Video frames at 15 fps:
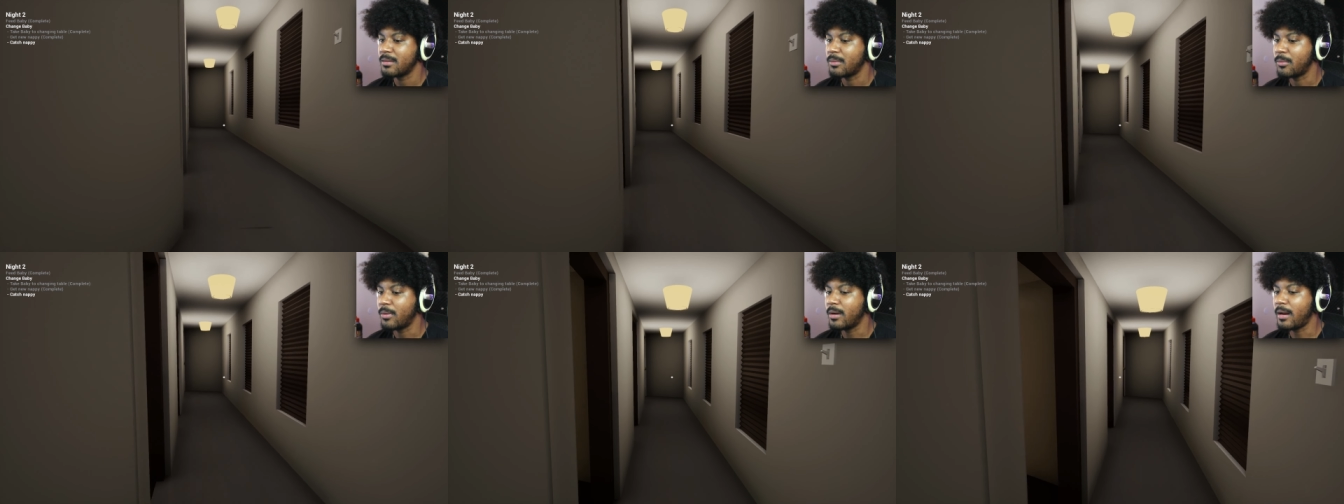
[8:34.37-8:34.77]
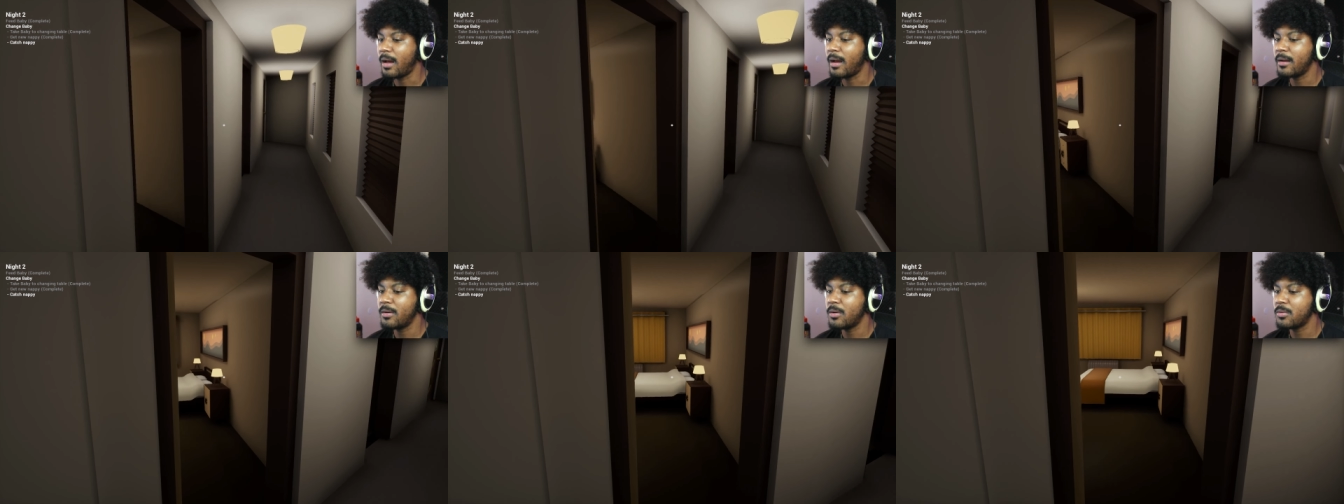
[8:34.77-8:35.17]
What
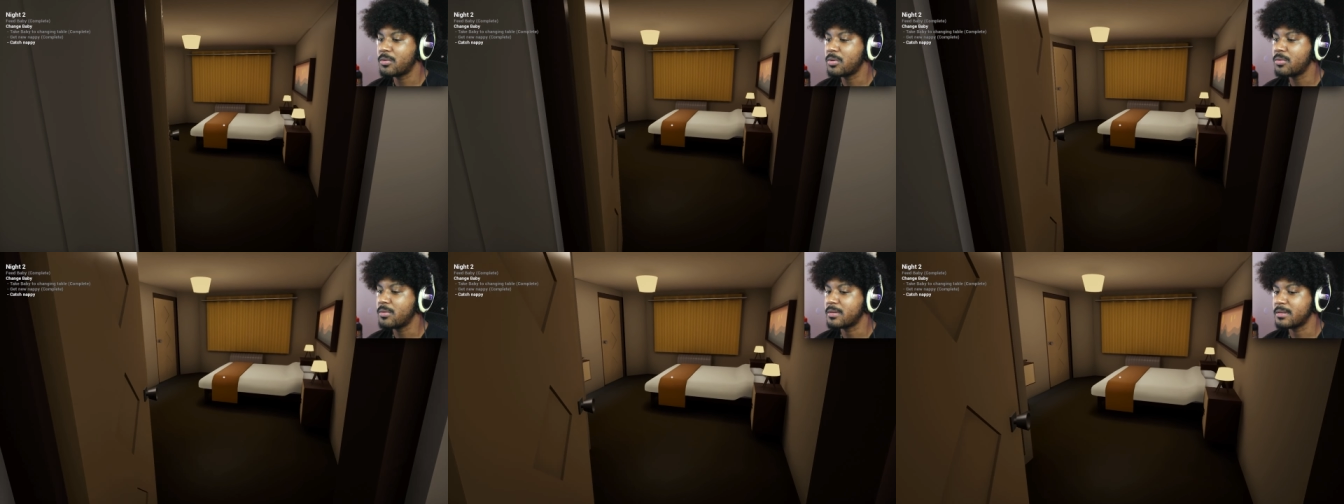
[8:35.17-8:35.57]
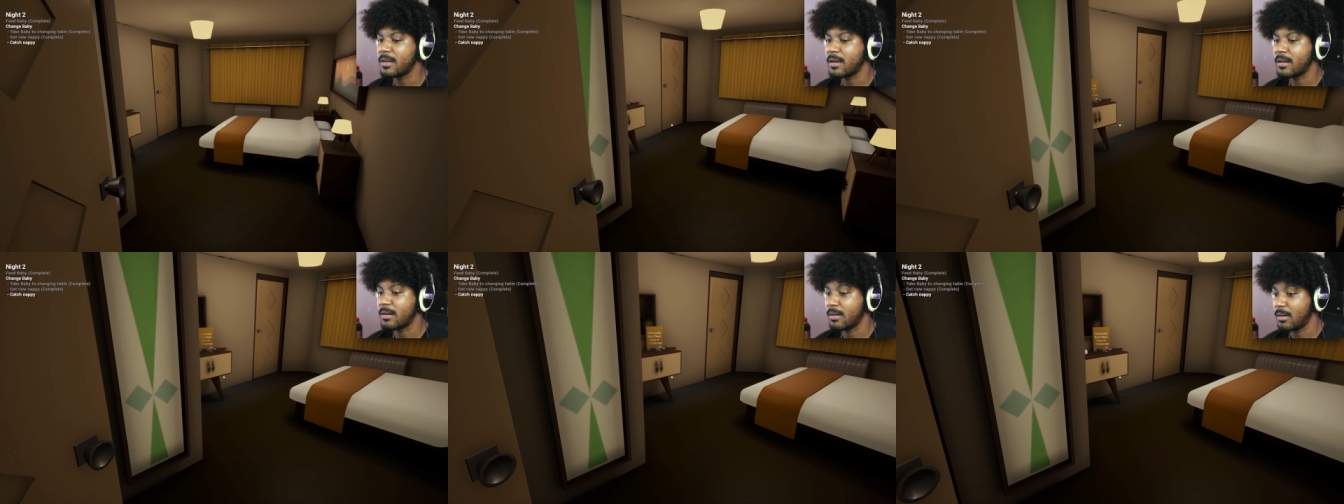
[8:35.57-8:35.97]
I know too is
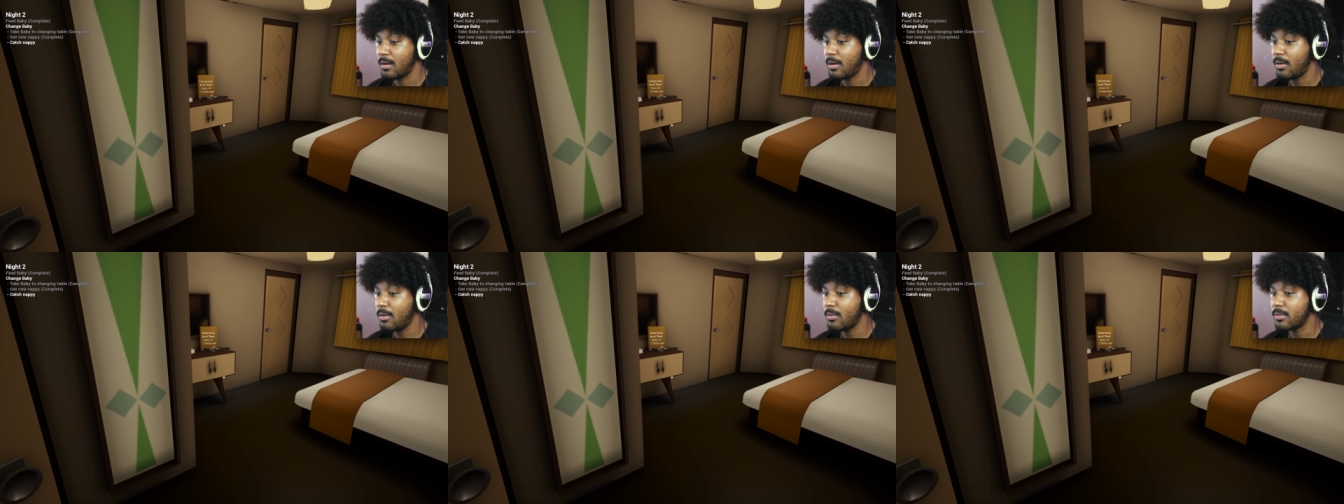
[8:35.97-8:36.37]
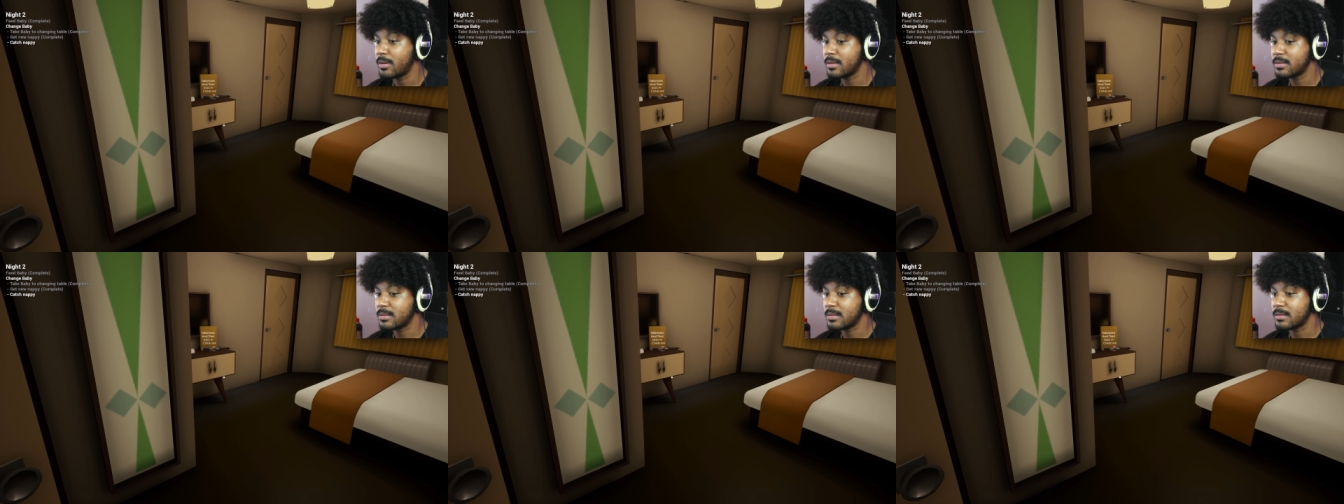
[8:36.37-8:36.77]
that oh,
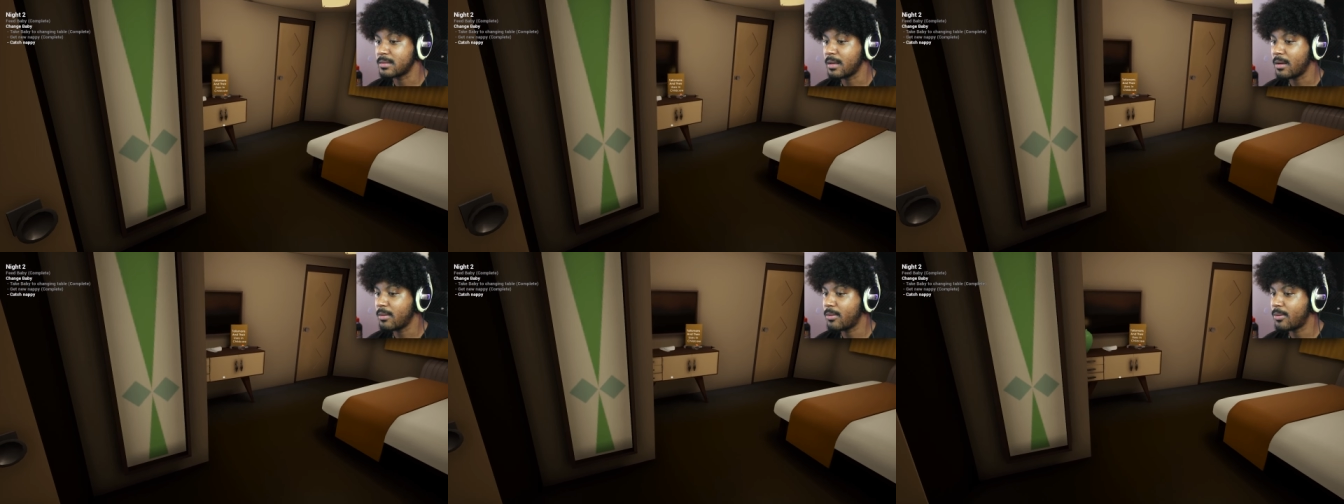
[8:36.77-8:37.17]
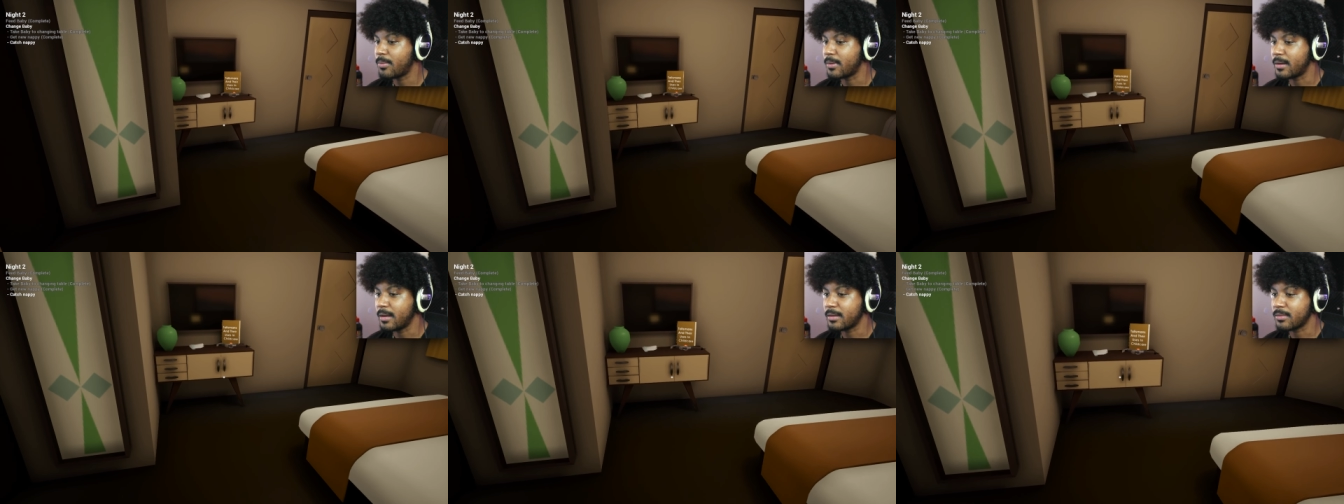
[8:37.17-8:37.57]
this is now
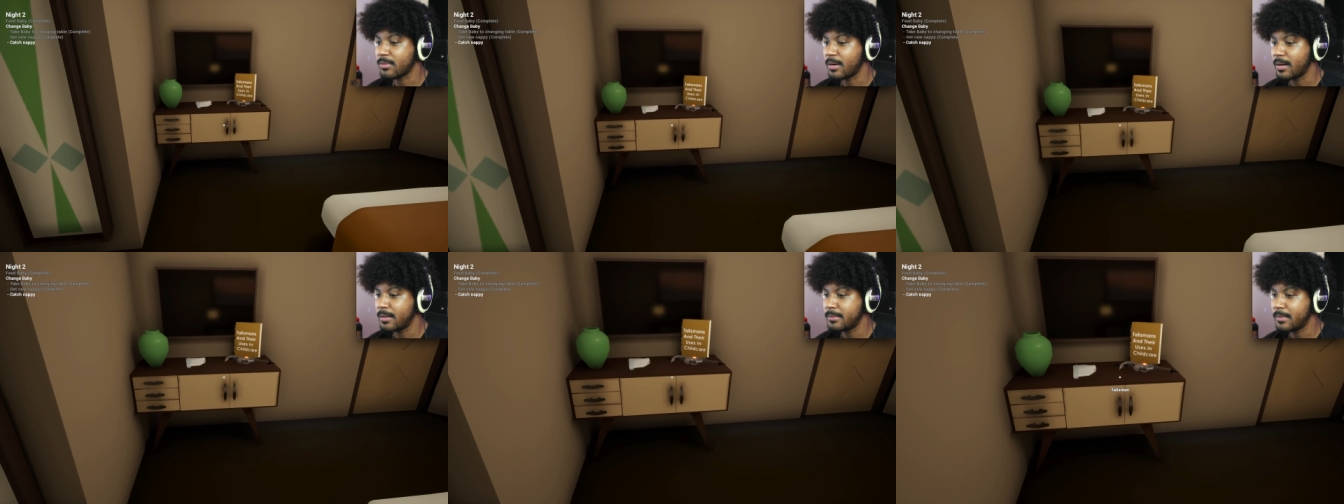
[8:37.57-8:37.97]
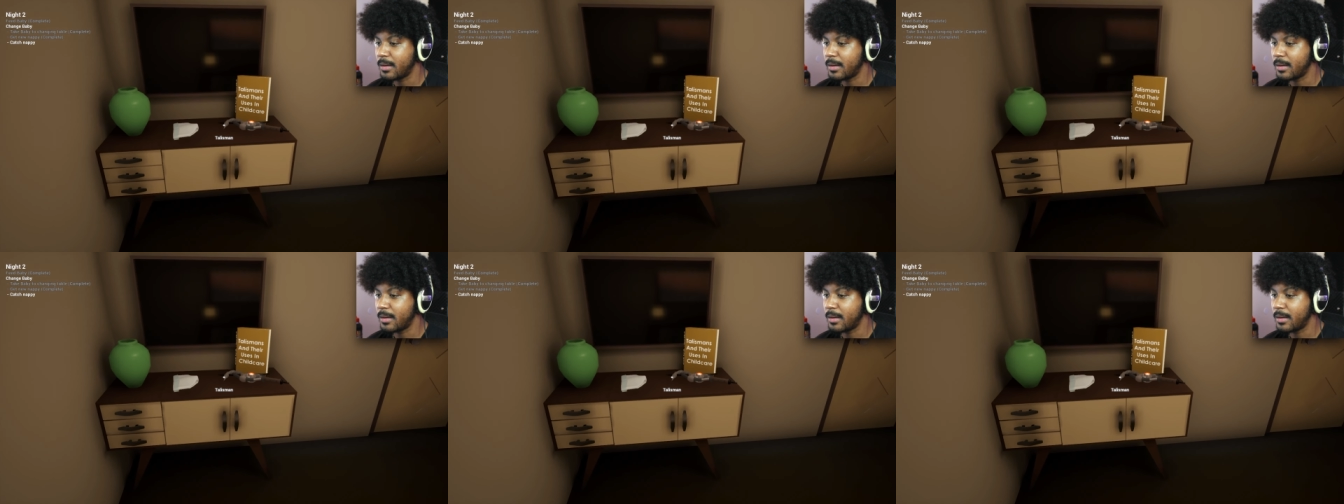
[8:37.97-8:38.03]
open. That's right.